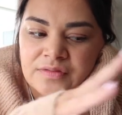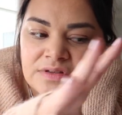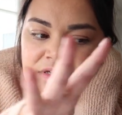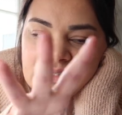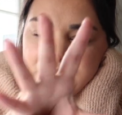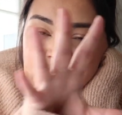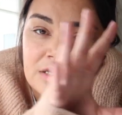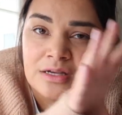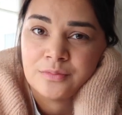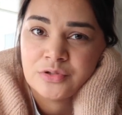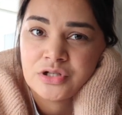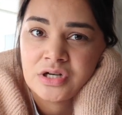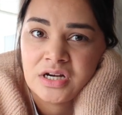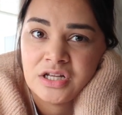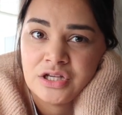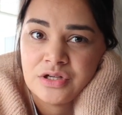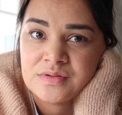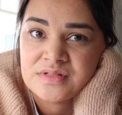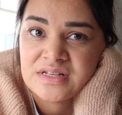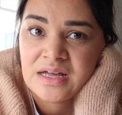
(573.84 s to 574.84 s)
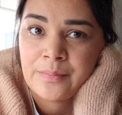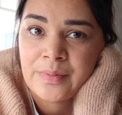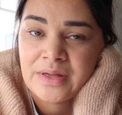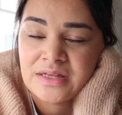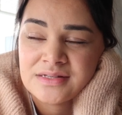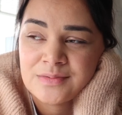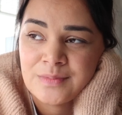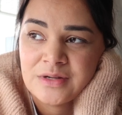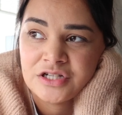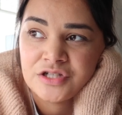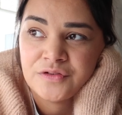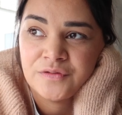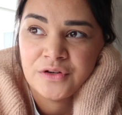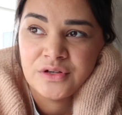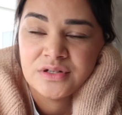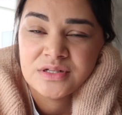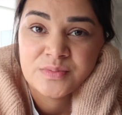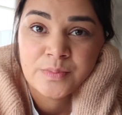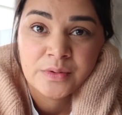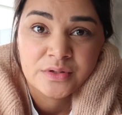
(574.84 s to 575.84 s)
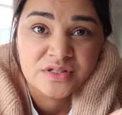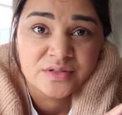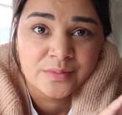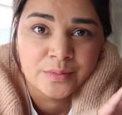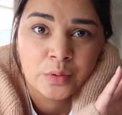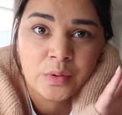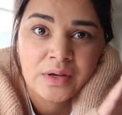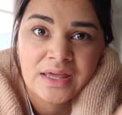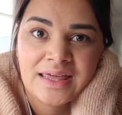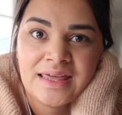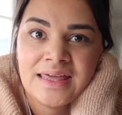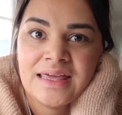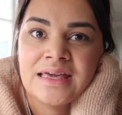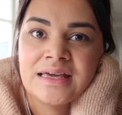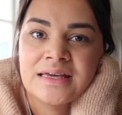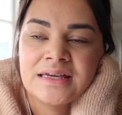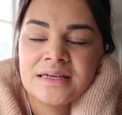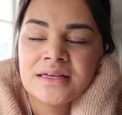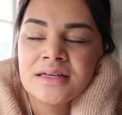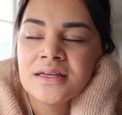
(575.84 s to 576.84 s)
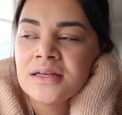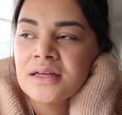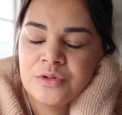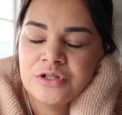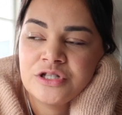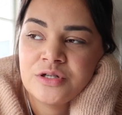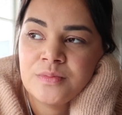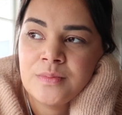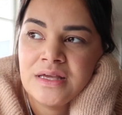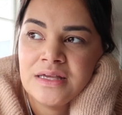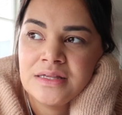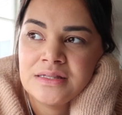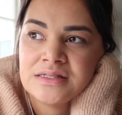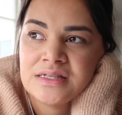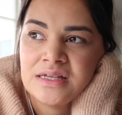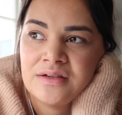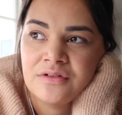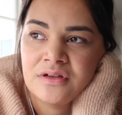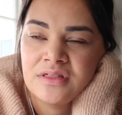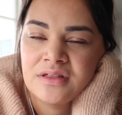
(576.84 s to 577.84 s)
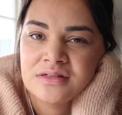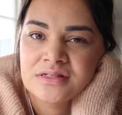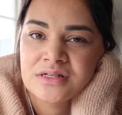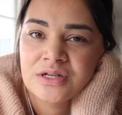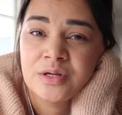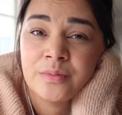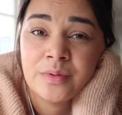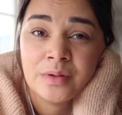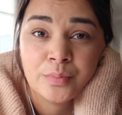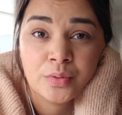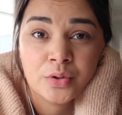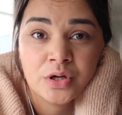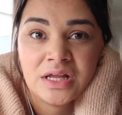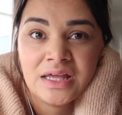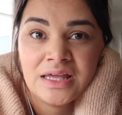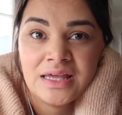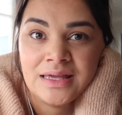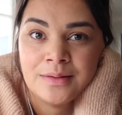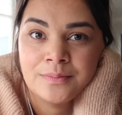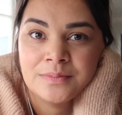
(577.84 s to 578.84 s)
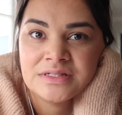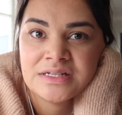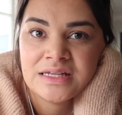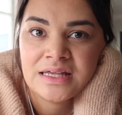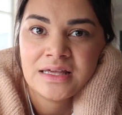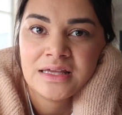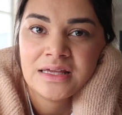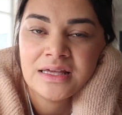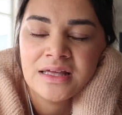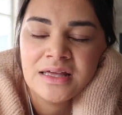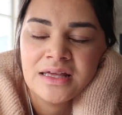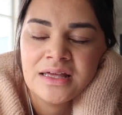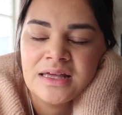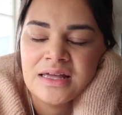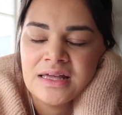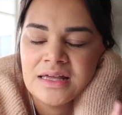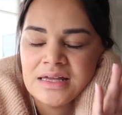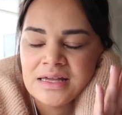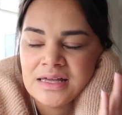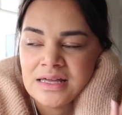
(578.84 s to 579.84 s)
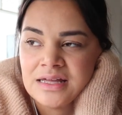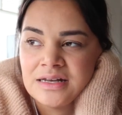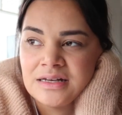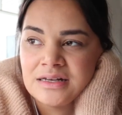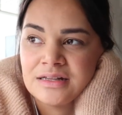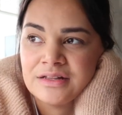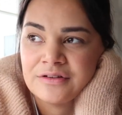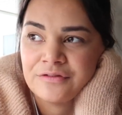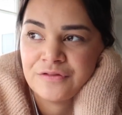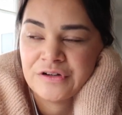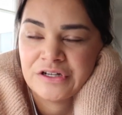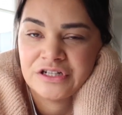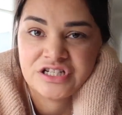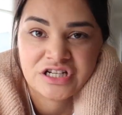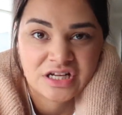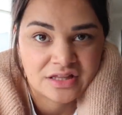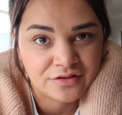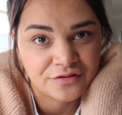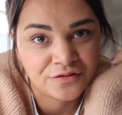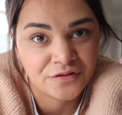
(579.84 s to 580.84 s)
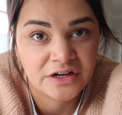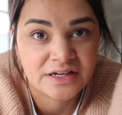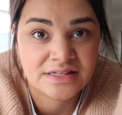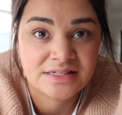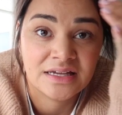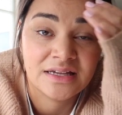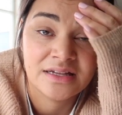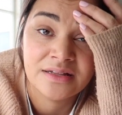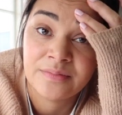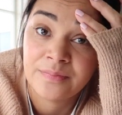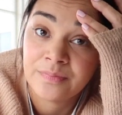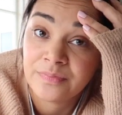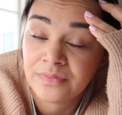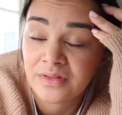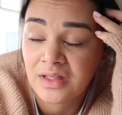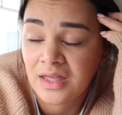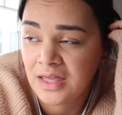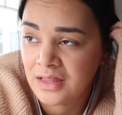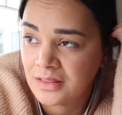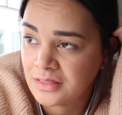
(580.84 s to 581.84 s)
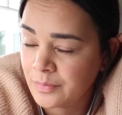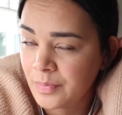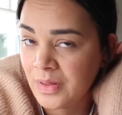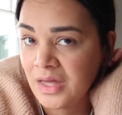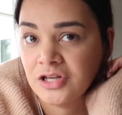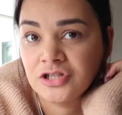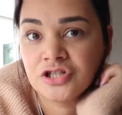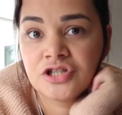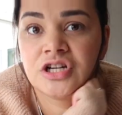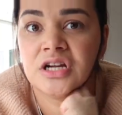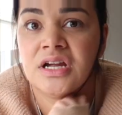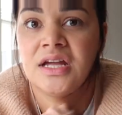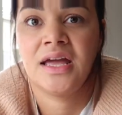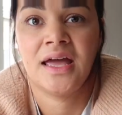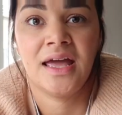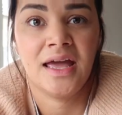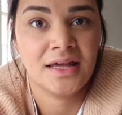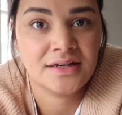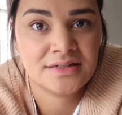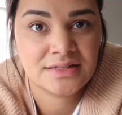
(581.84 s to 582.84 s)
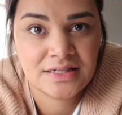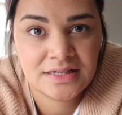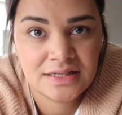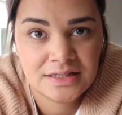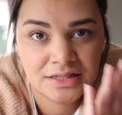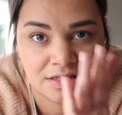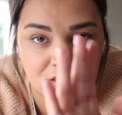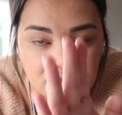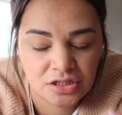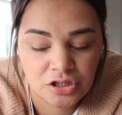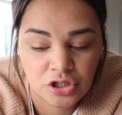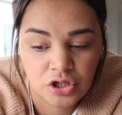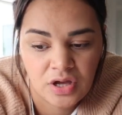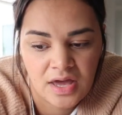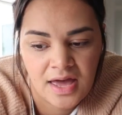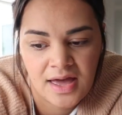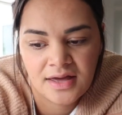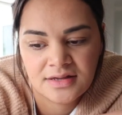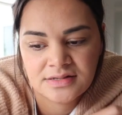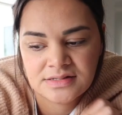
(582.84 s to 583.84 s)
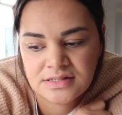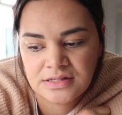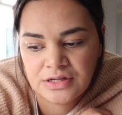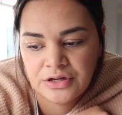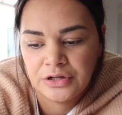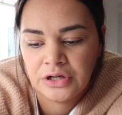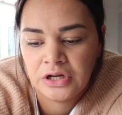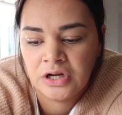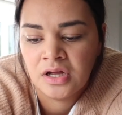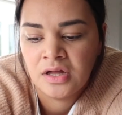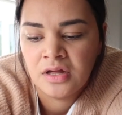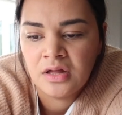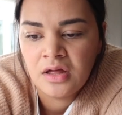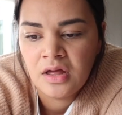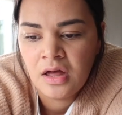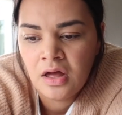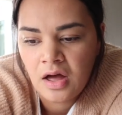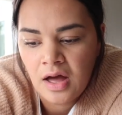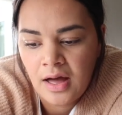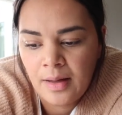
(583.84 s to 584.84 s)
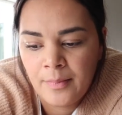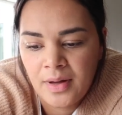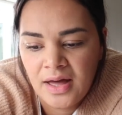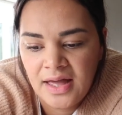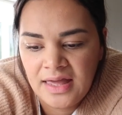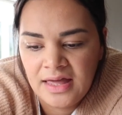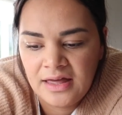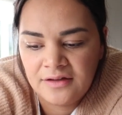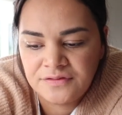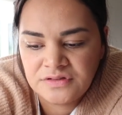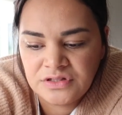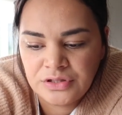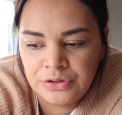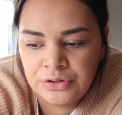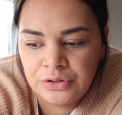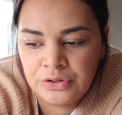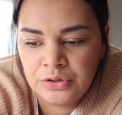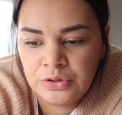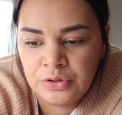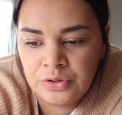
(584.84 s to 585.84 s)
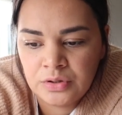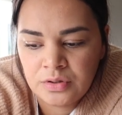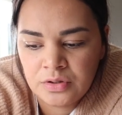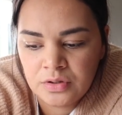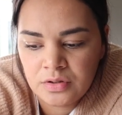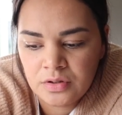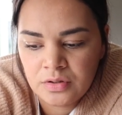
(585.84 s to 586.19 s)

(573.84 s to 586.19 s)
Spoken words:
obviously I'm trying to use up as much food as possible here, which means everything's going to be pretty empty in the fridge and the freezer and the pantry at the new house. So I might have to